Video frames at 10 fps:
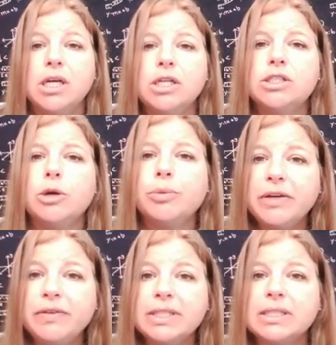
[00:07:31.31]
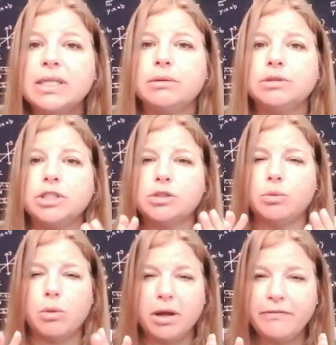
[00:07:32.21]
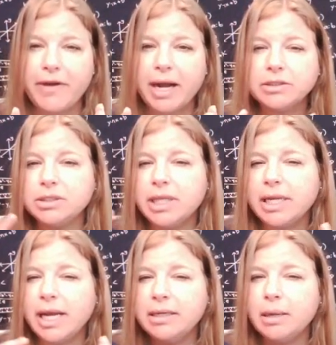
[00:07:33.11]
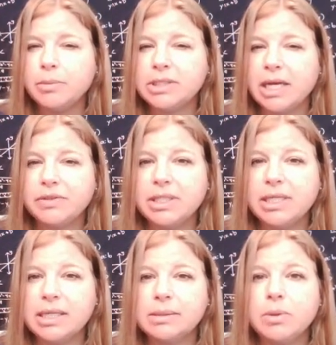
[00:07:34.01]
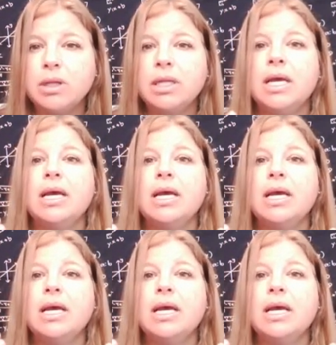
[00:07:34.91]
So previously there was just 1 factor that had numbers after the decimal.